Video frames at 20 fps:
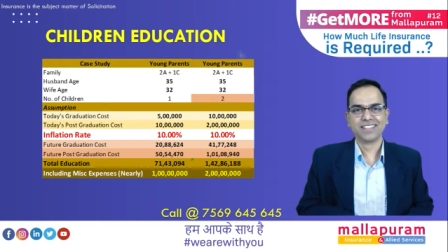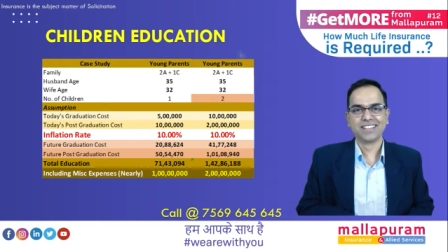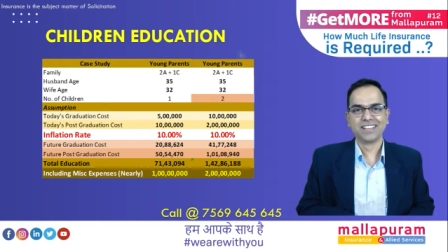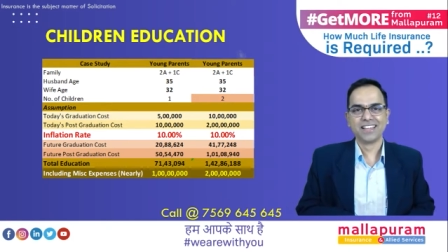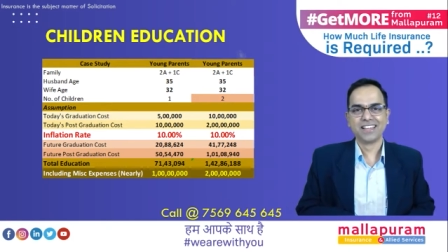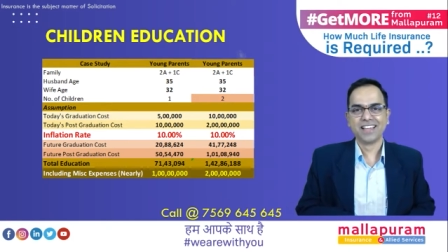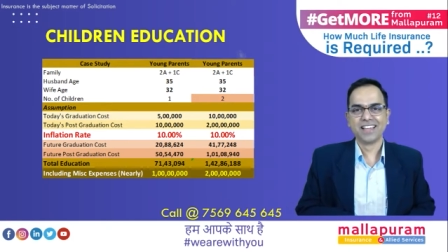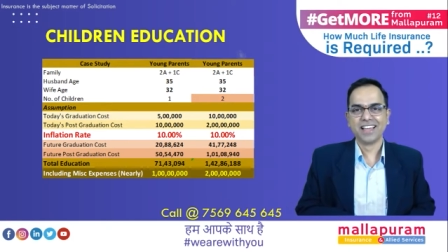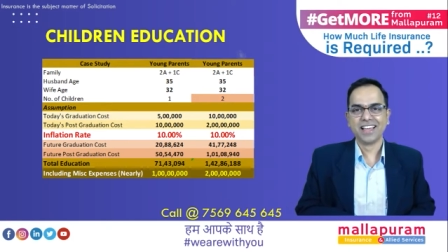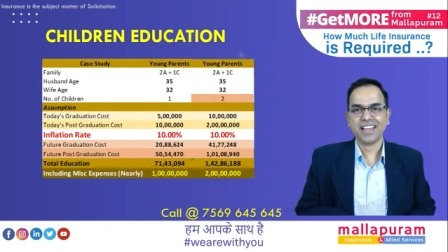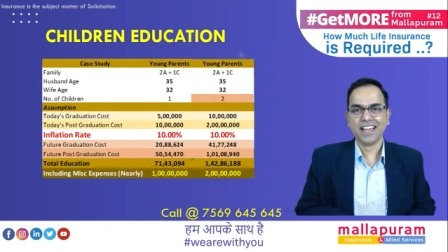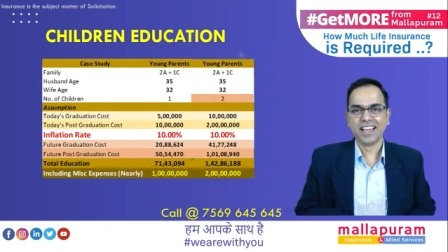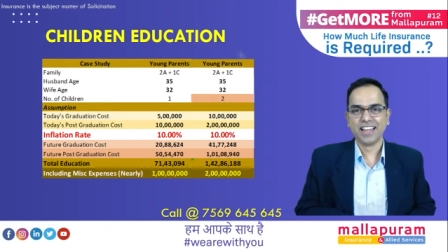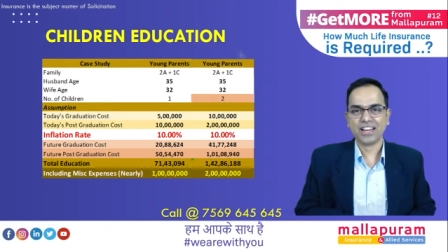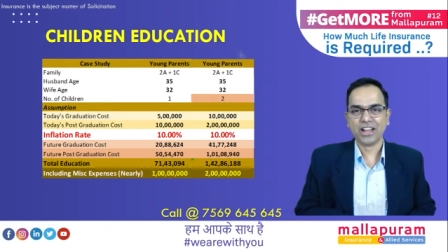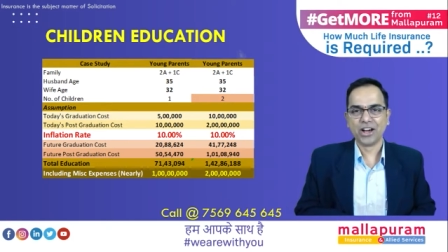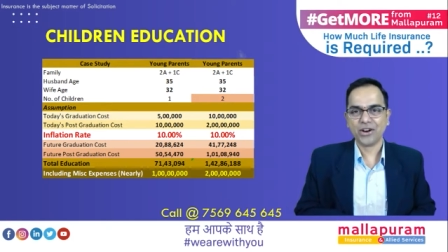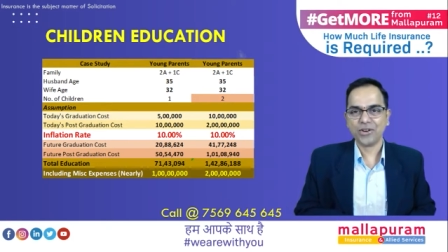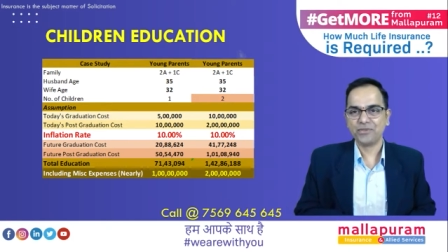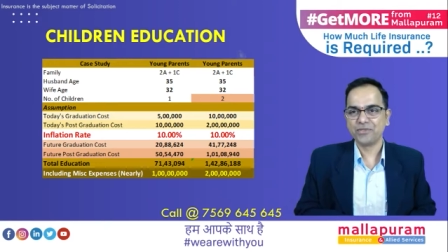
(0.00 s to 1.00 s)

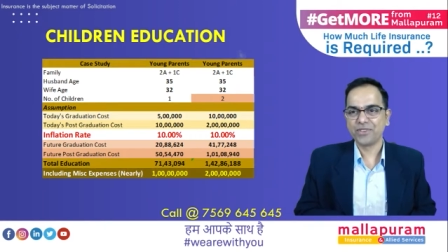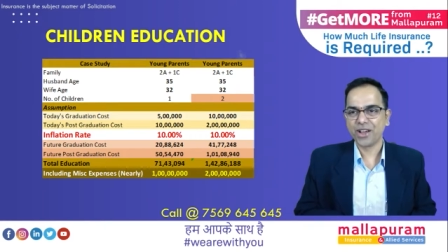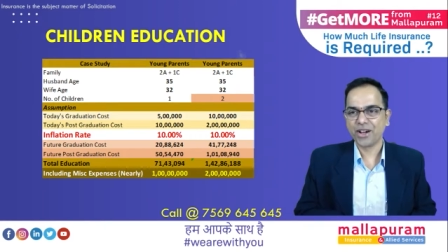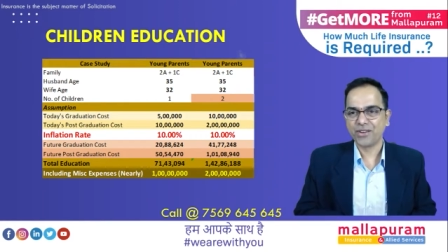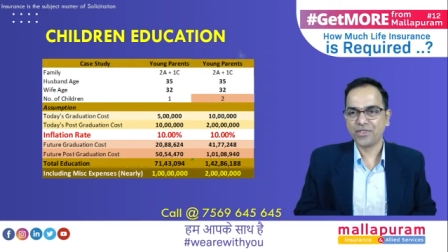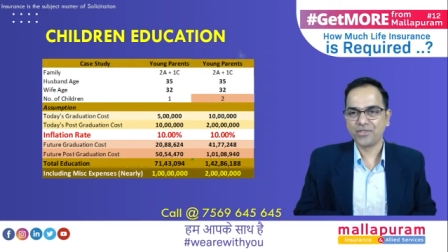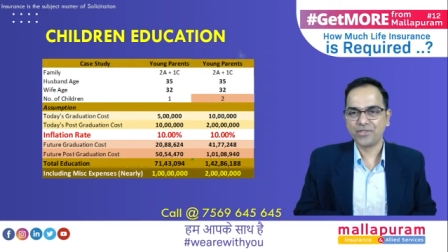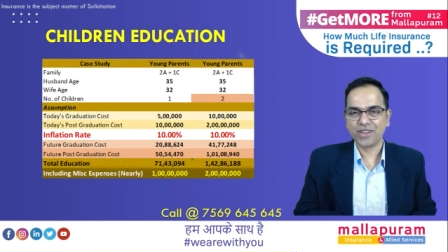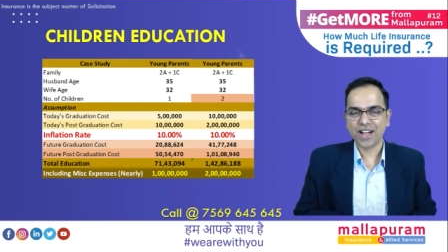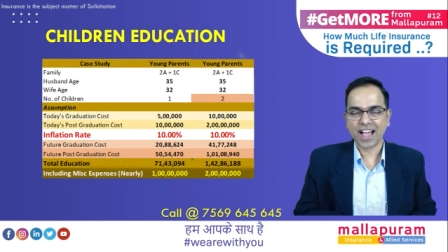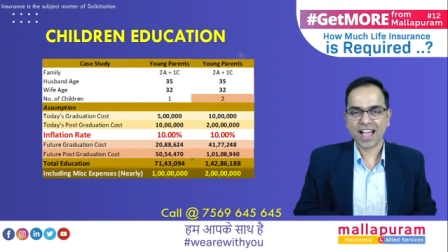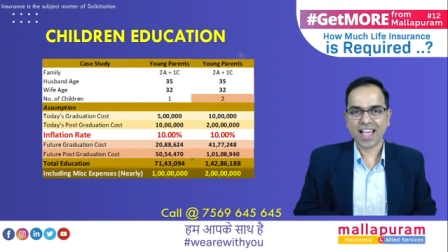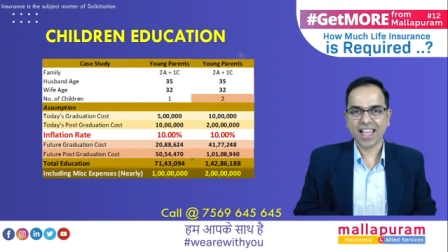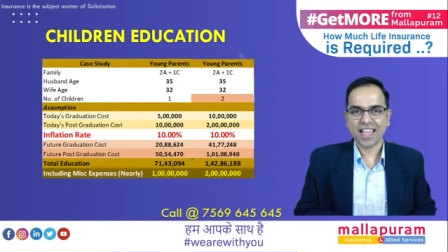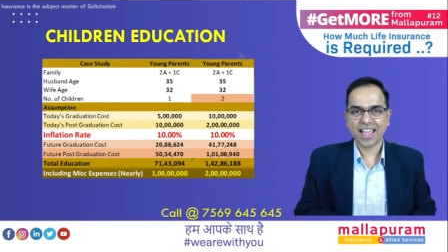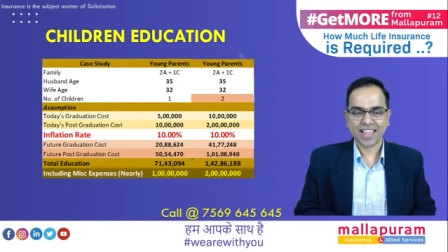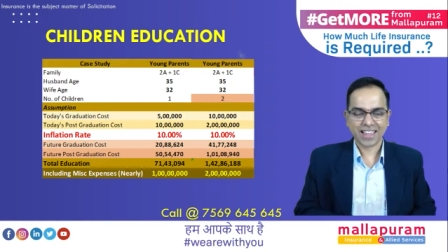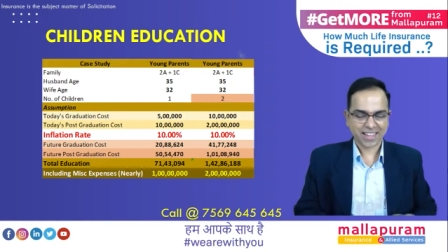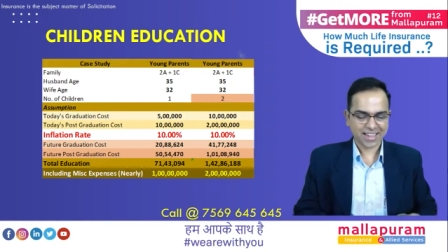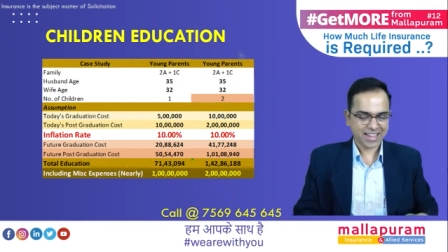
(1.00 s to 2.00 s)
Now I
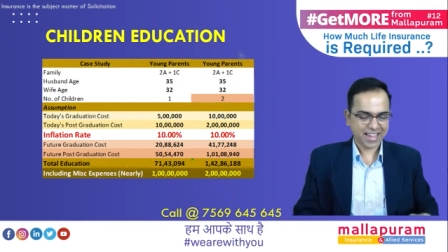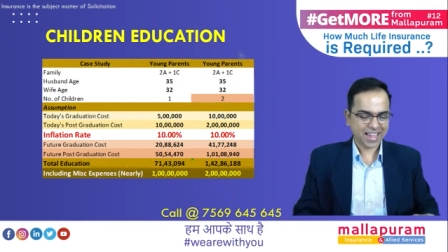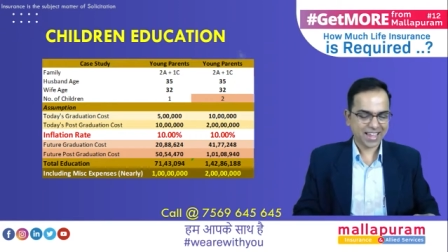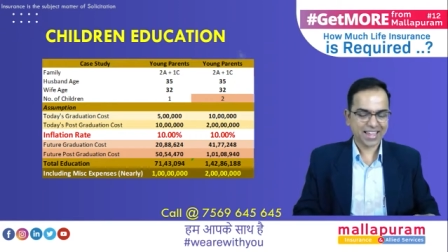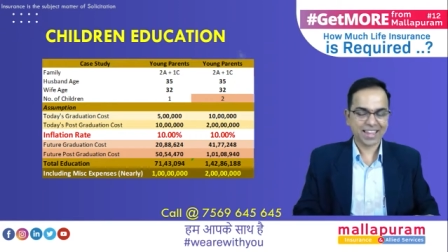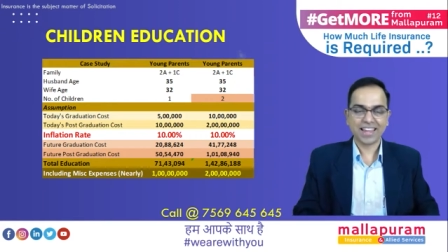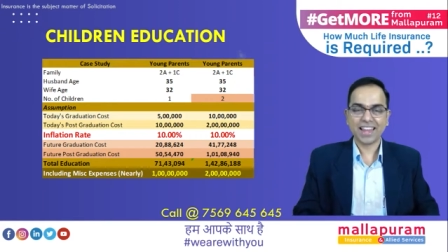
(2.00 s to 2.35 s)
can actually